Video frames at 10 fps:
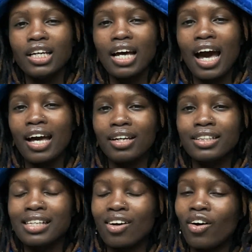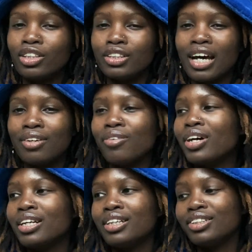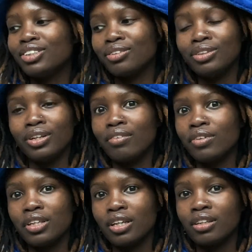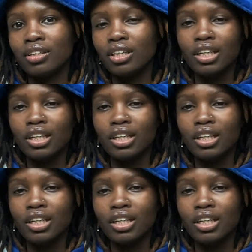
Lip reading: Because I don't want to show you everything.